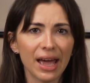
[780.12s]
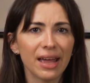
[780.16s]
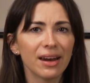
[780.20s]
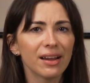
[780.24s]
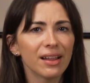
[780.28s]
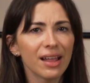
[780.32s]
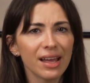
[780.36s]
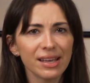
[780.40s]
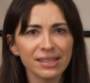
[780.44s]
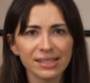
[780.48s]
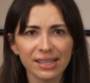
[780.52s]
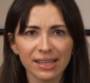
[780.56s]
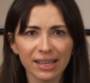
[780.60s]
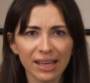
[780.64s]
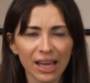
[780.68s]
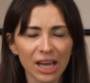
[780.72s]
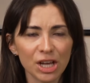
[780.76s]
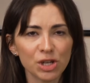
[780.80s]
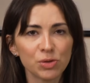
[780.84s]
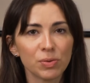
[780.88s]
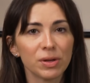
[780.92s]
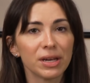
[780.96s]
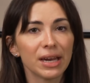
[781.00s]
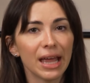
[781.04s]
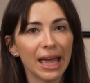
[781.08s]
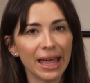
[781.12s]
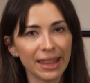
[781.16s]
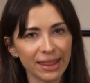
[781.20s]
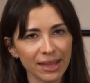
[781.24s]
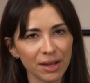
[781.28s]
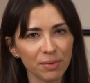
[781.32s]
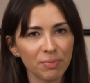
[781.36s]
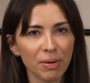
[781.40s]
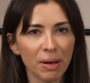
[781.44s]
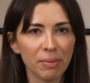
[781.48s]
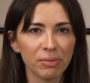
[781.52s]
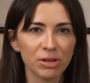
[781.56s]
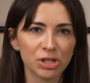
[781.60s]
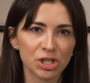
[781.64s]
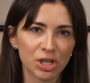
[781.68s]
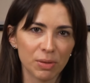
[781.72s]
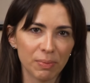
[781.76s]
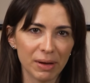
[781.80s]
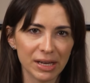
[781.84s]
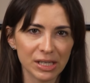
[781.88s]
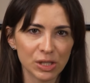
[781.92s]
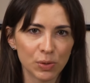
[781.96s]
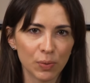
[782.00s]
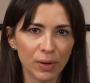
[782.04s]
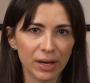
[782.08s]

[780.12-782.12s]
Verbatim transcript: analyze engagement and then publish the best